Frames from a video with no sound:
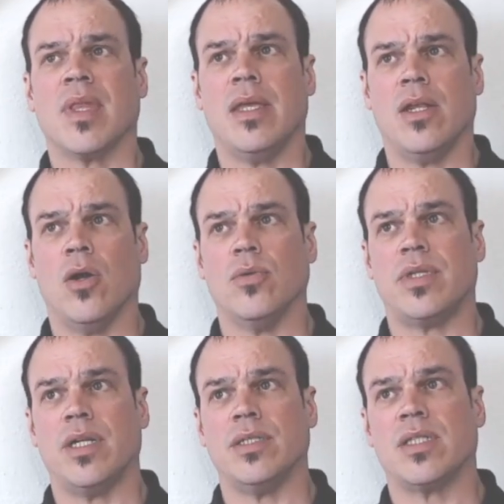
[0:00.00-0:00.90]

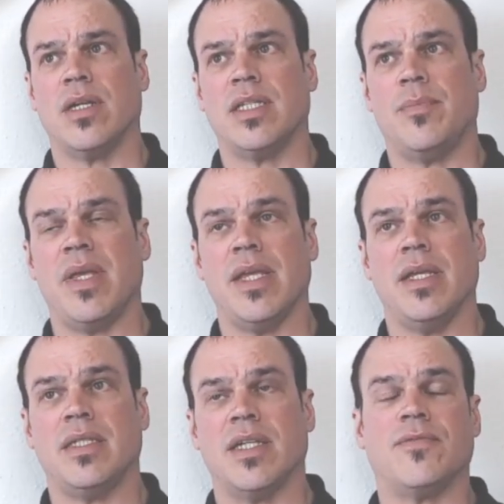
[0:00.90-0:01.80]
There's going to
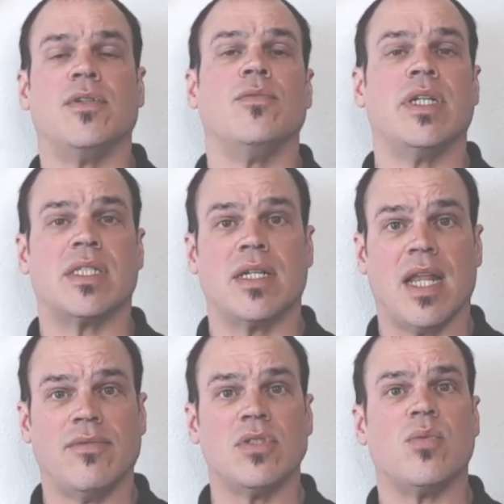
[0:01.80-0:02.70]
be different risk
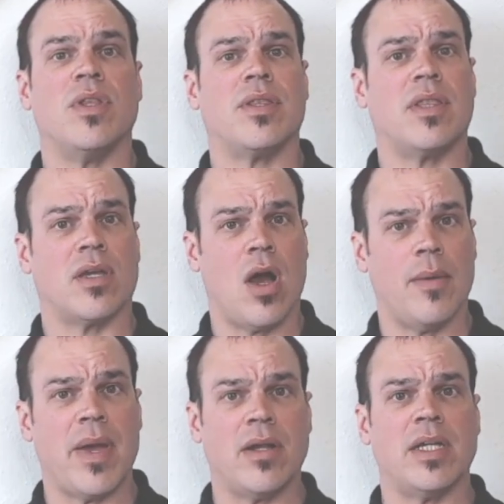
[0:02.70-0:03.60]
levels with the
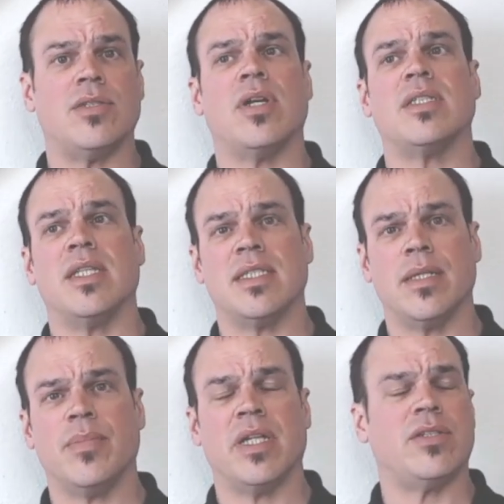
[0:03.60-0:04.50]
compound interest and the
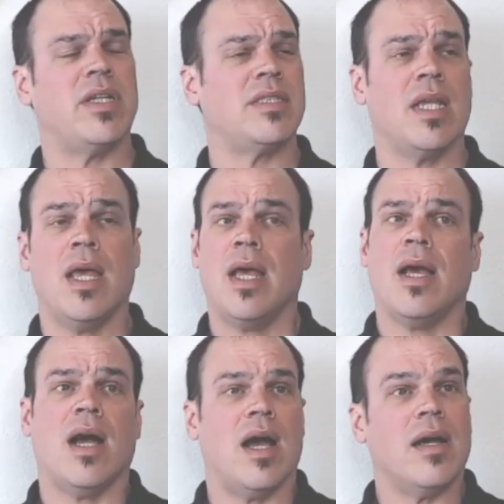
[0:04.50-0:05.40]
simple interest.
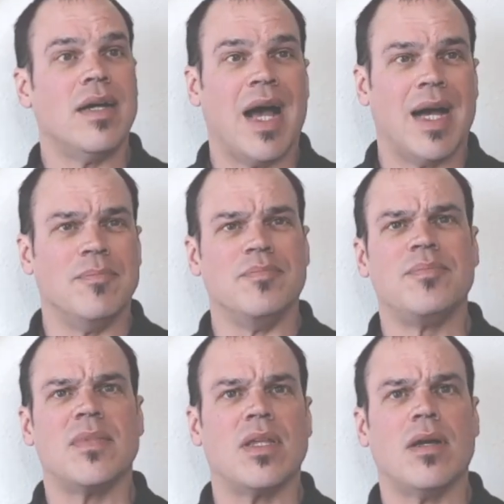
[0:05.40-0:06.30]

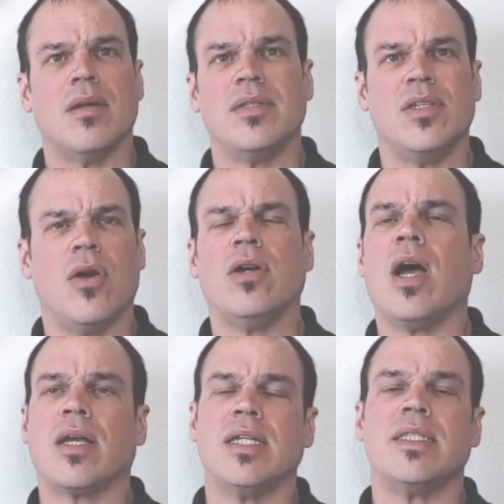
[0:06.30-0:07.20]
You are
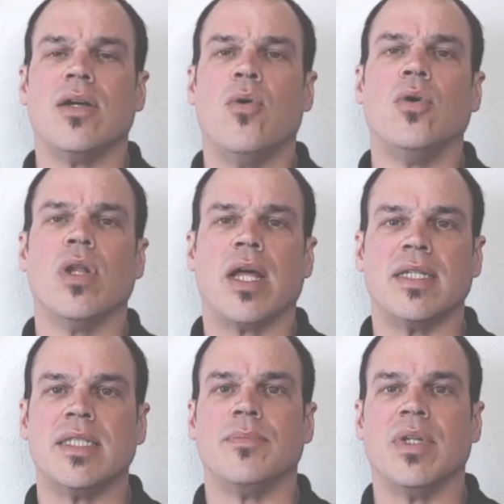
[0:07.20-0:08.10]
not going to see a whole lot
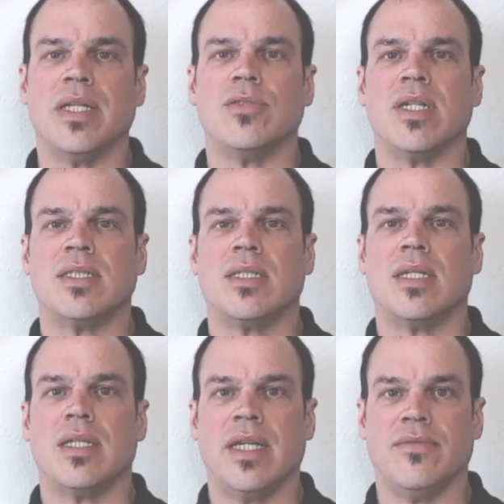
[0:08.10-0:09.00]
of simple interest
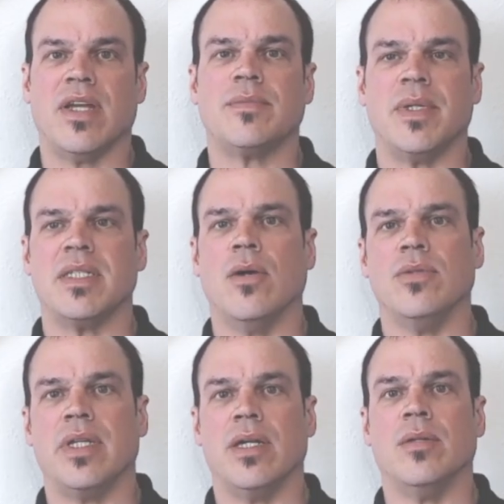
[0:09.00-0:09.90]
investments
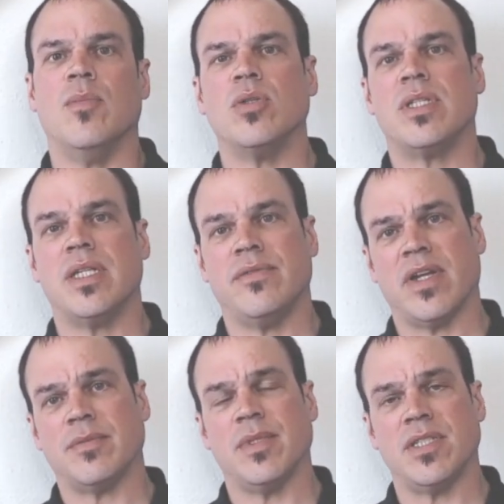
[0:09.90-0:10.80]
out there. Most of the
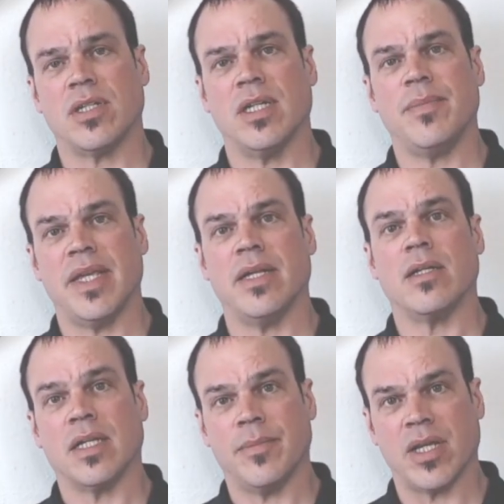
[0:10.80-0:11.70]
investments you're going to be in
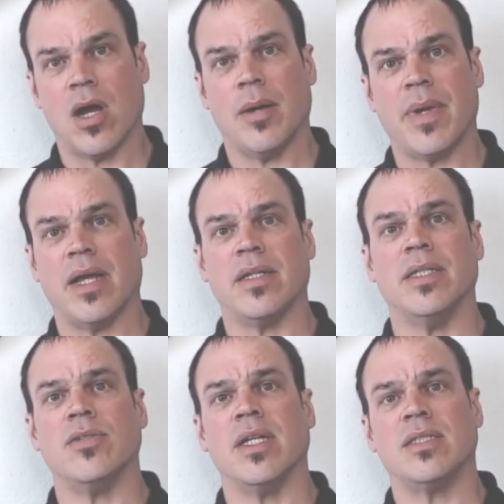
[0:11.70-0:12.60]
are going to be compound
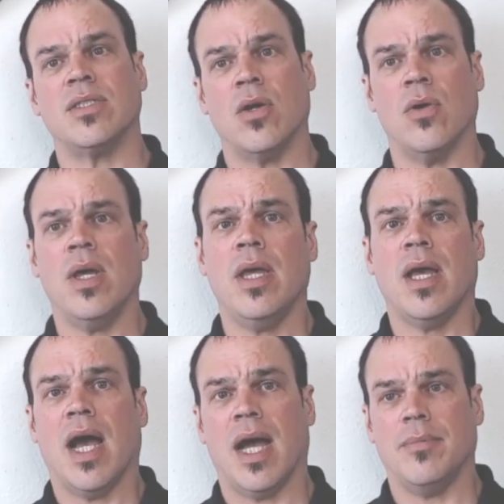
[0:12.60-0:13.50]
interest. So
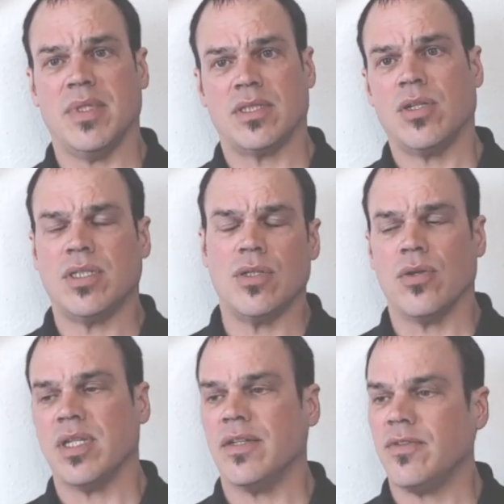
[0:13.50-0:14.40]
it's good to
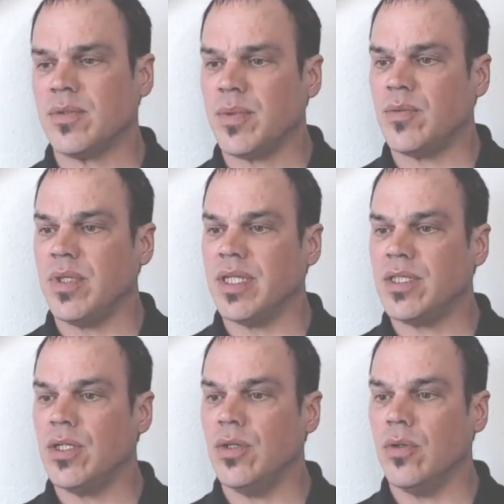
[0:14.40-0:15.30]
know the difference between the
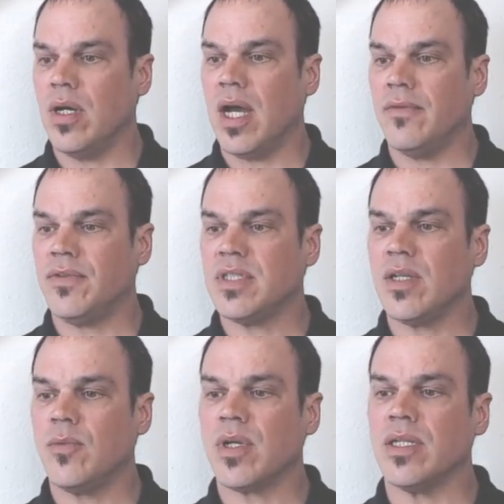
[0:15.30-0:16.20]
two. First
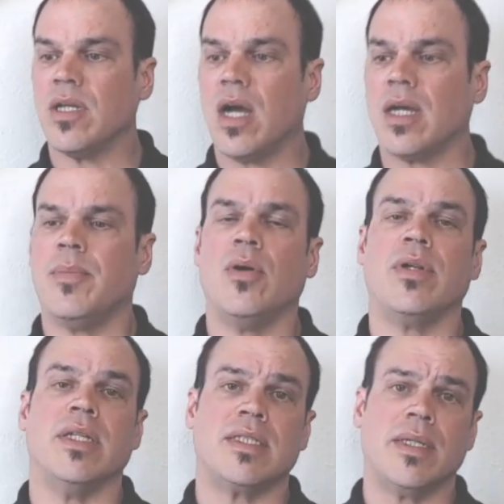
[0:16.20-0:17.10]
thing we're going to talk
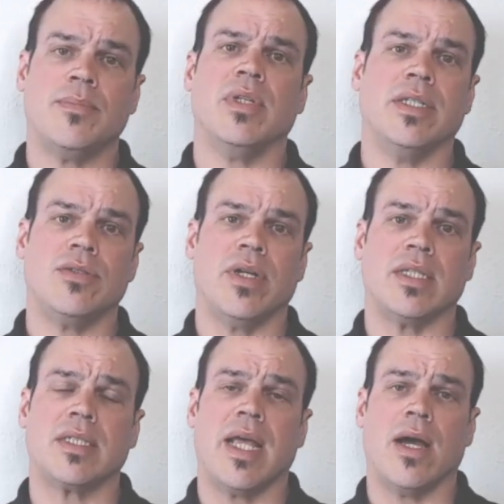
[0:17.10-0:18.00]
about is simple
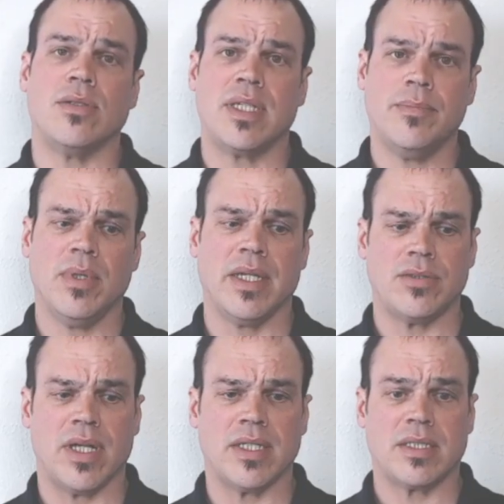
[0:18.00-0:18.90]
interest. Now, simple
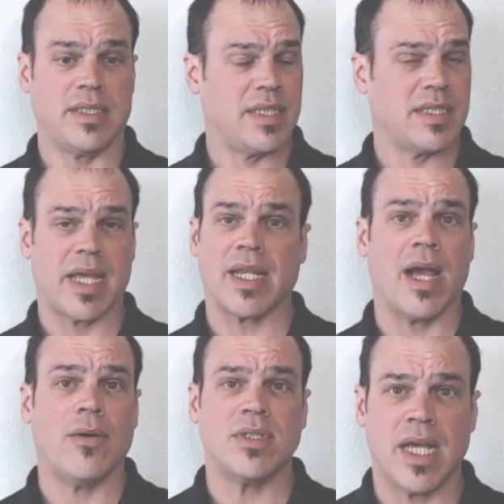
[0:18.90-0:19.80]
interest is exactly
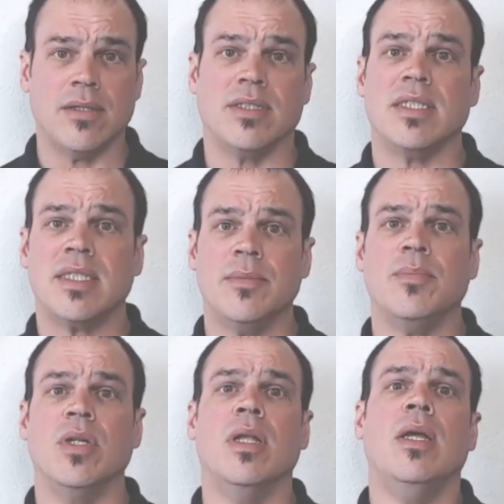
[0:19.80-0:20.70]
how it sounds. It's
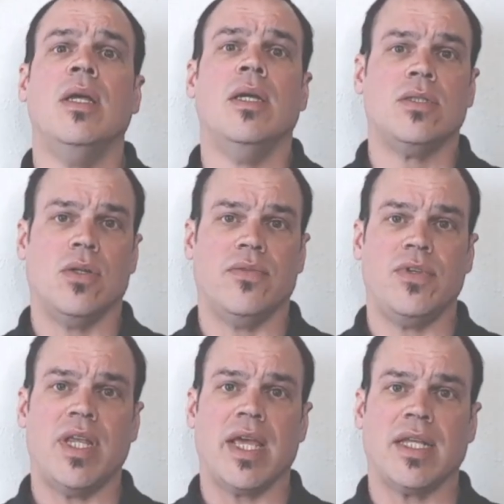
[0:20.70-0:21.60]
simple. So if
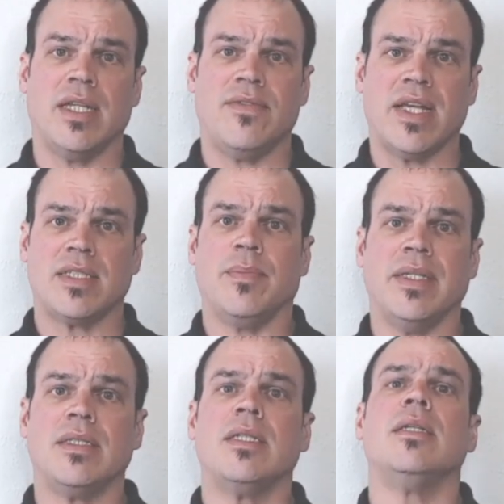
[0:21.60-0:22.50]
you take an
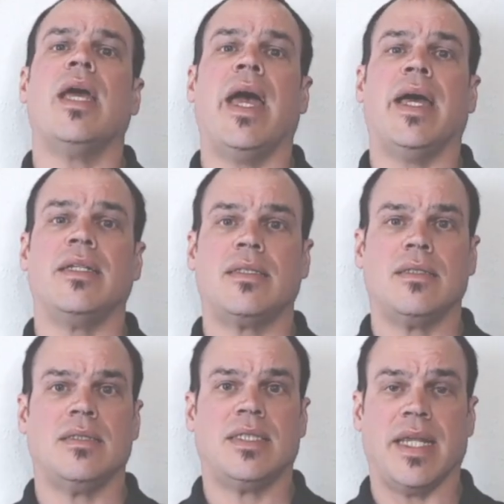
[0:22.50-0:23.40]
investment at,
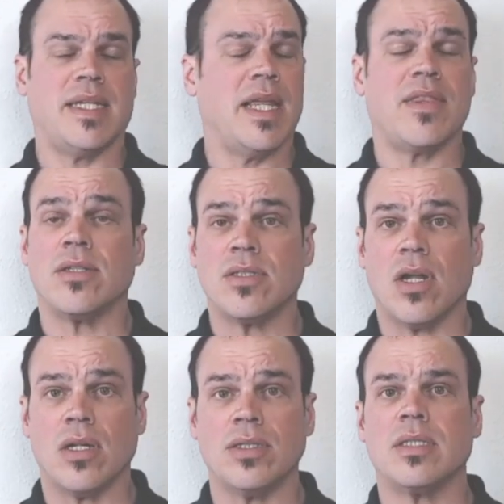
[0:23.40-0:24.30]
say,
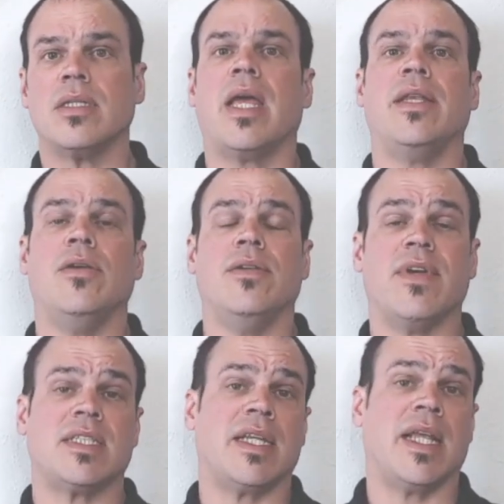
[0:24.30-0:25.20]
$10,000 and you
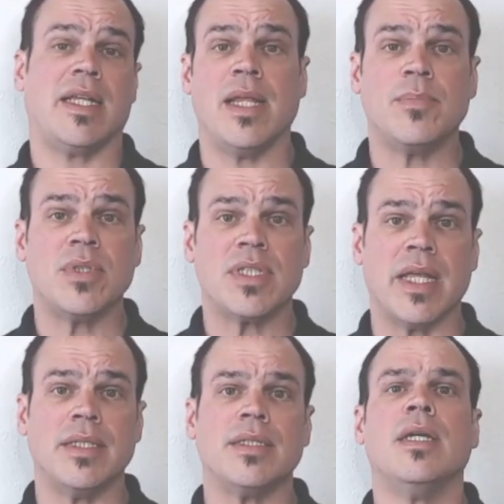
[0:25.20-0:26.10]
invest it at
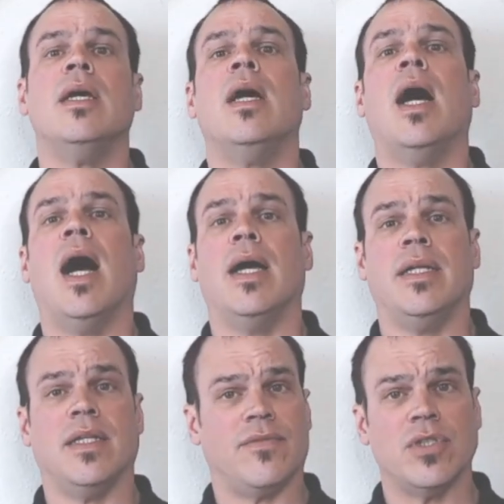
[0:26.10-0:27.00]
8%,
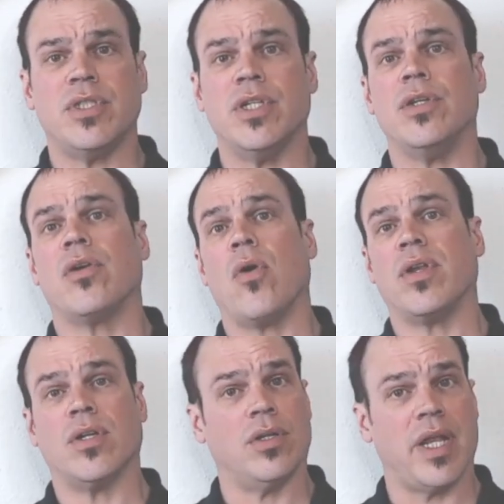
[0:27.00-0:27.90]
in the first year, you're going
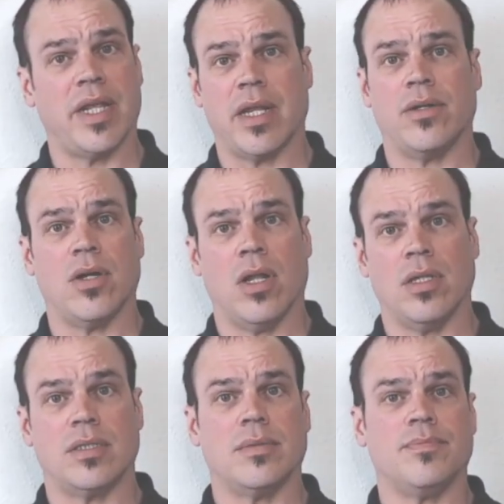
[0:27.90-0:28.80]
to earn
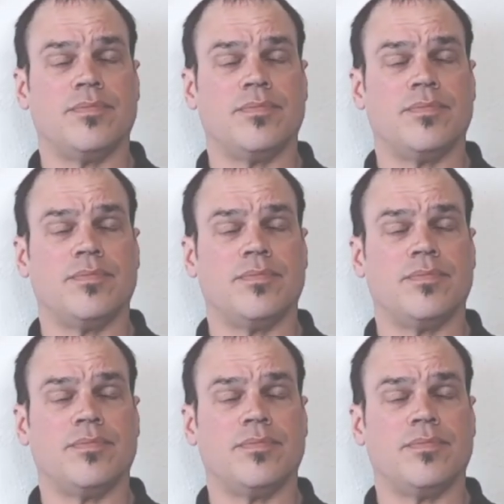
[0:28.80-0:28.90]
$800.